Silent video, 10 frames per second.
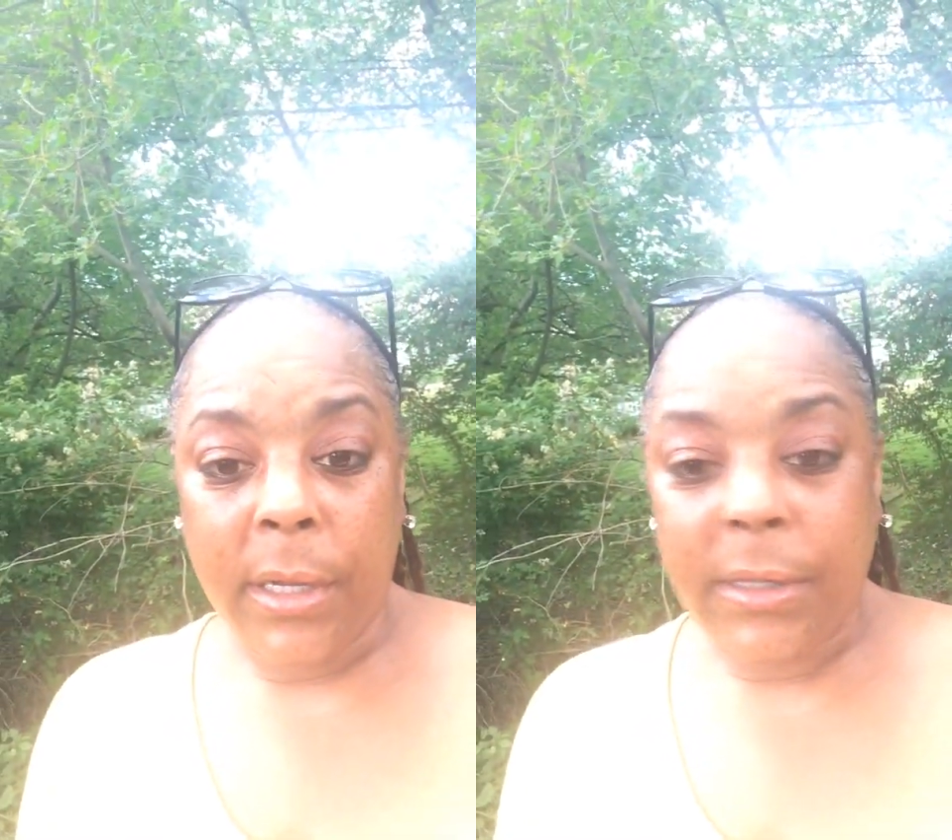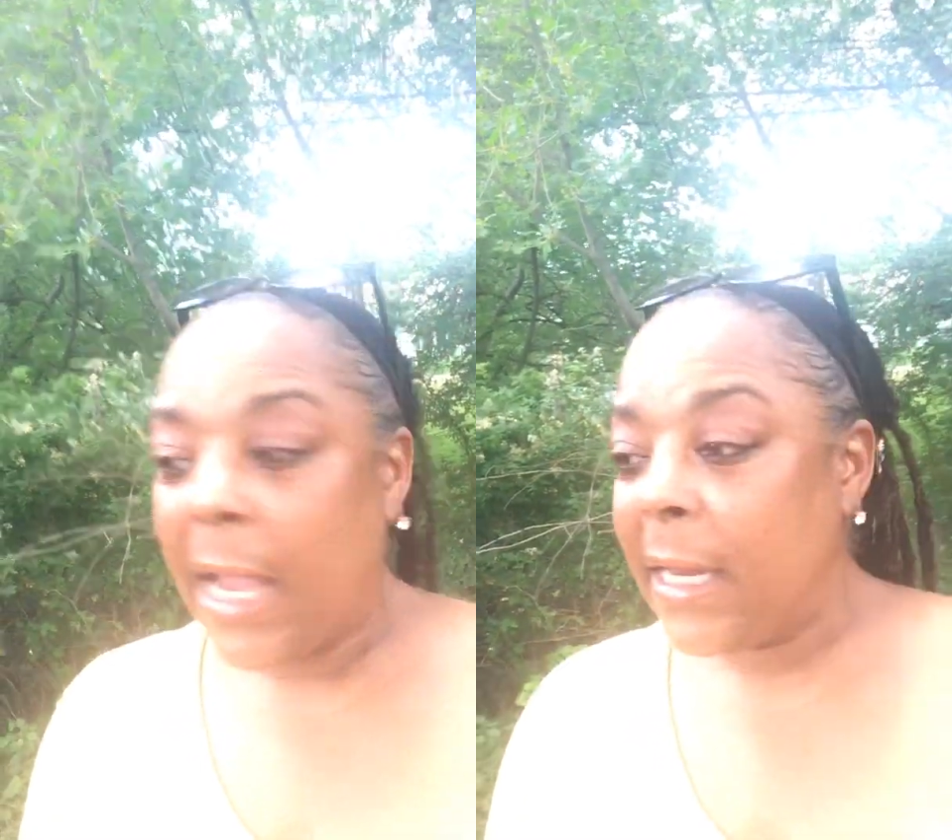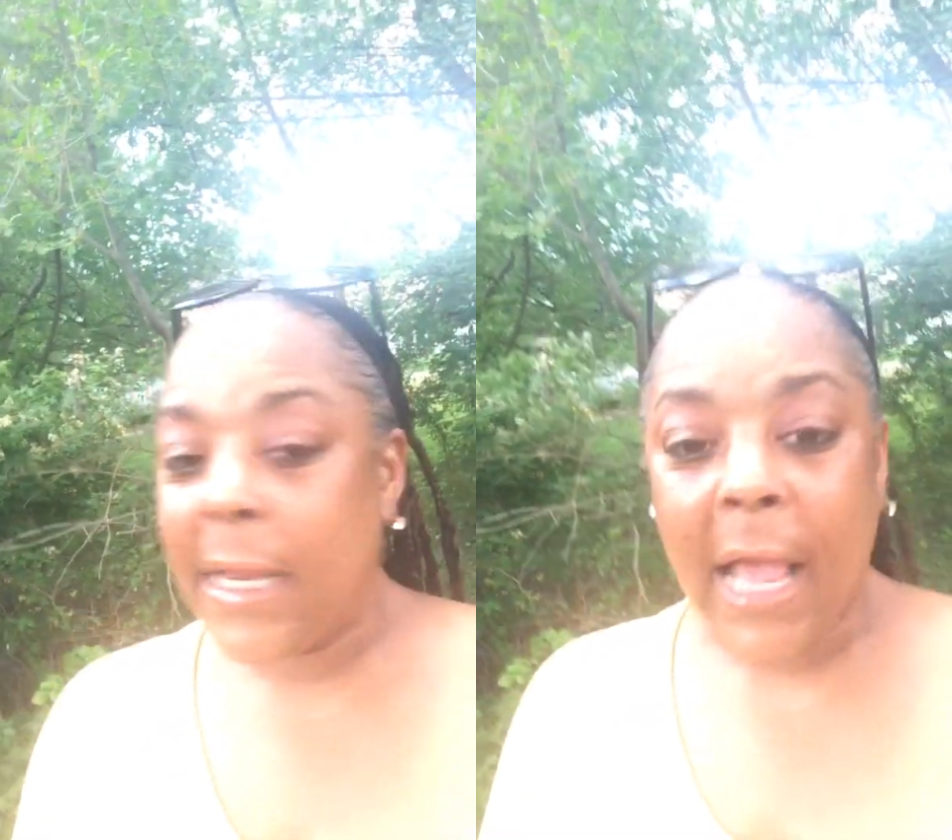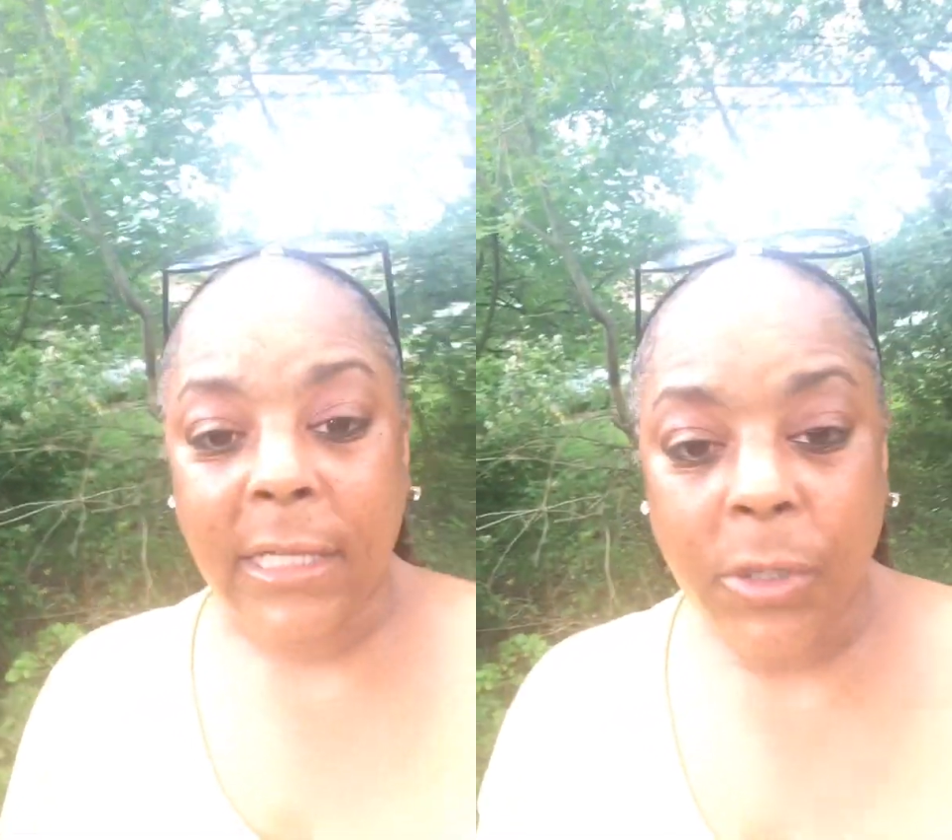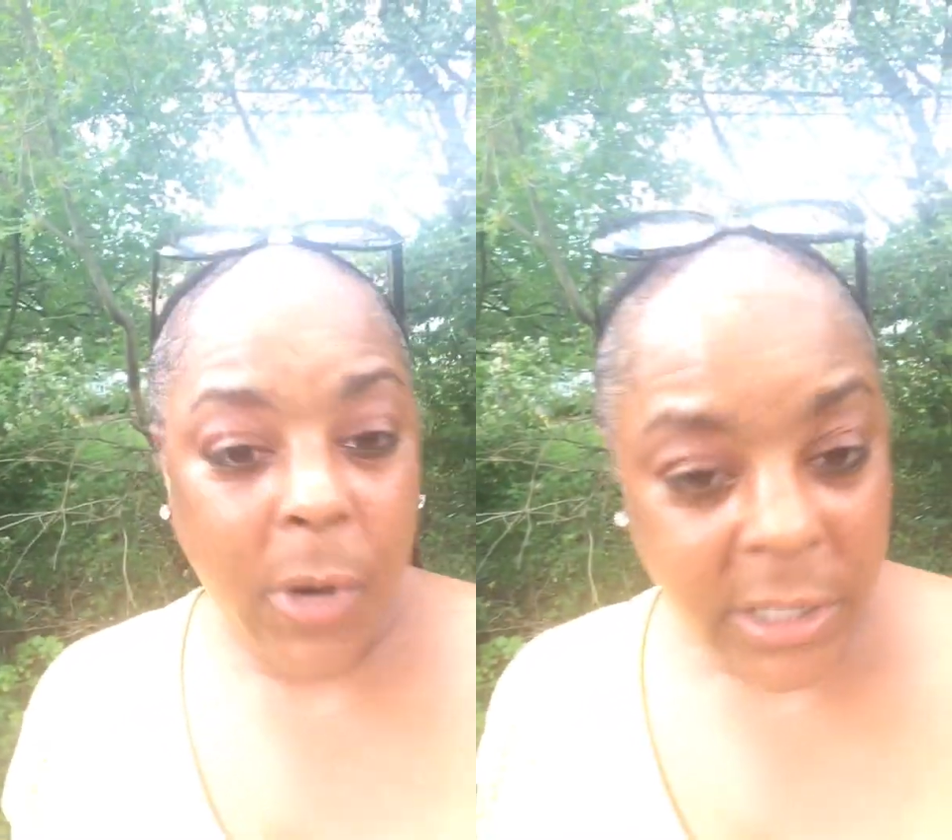they didn't
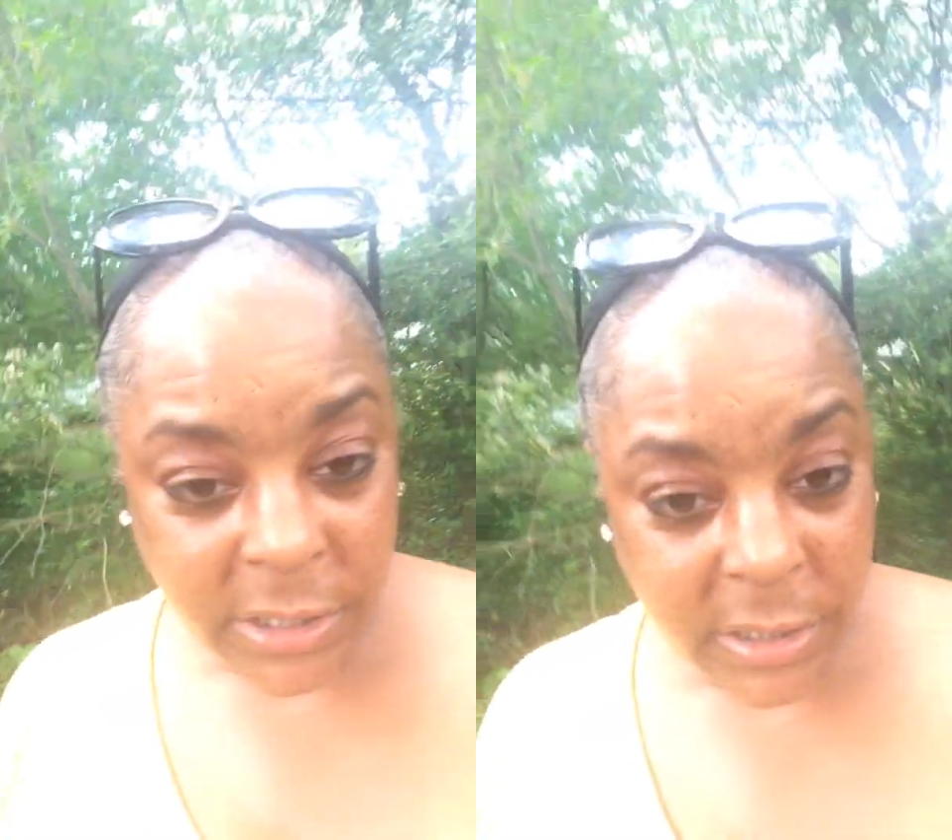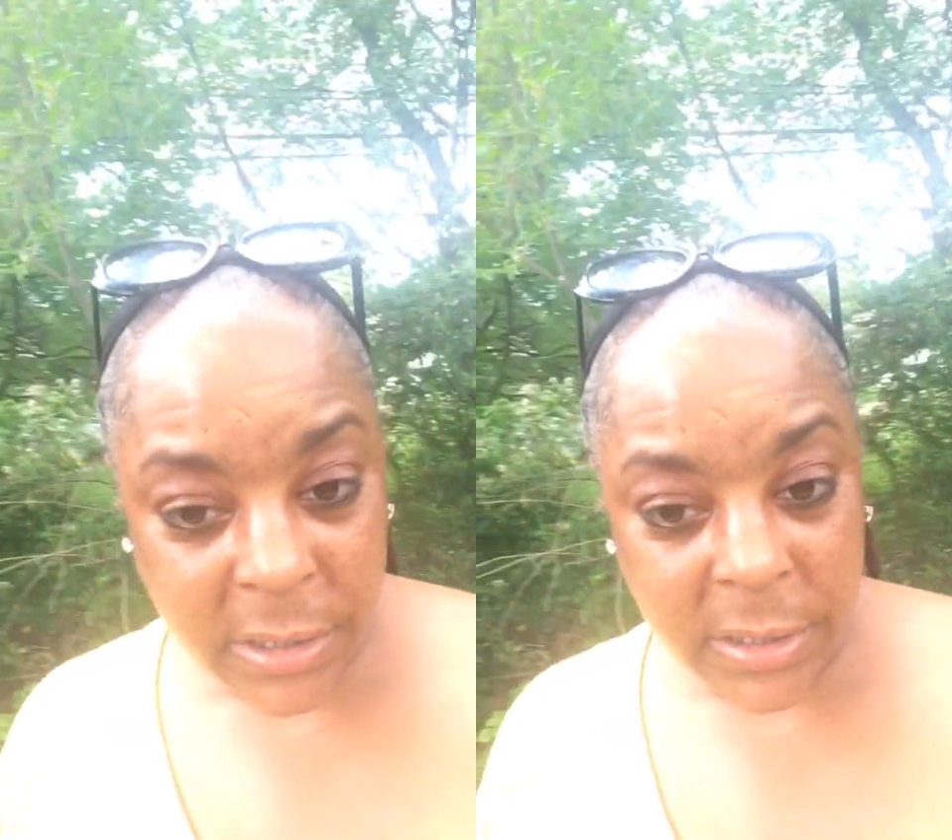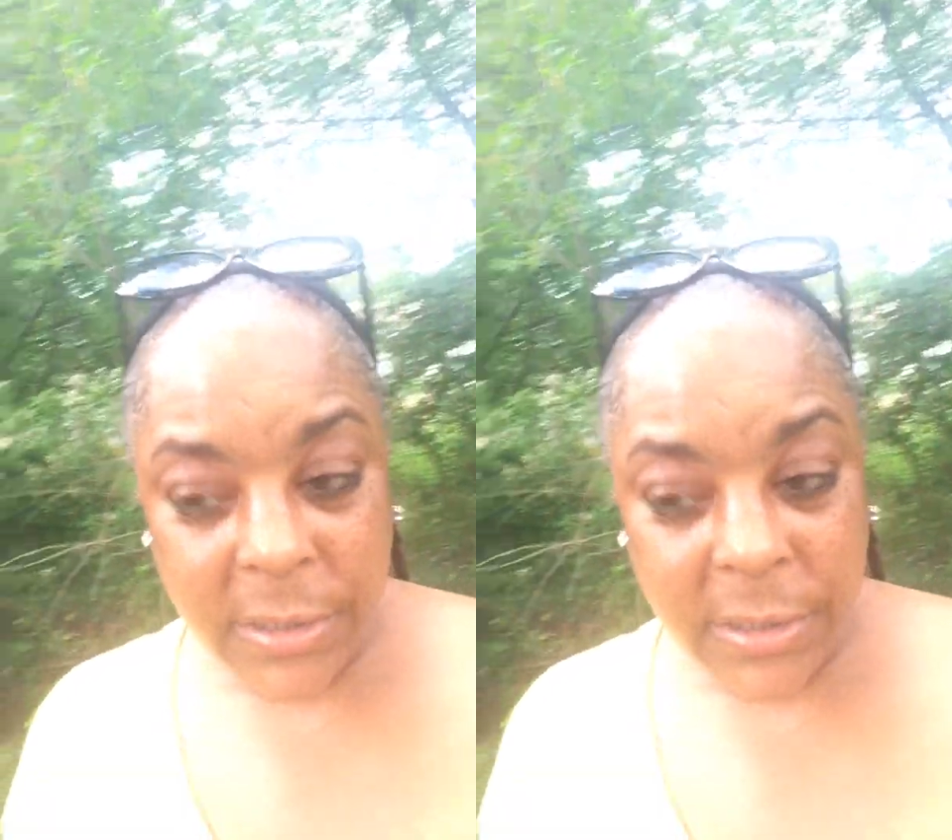ask questions.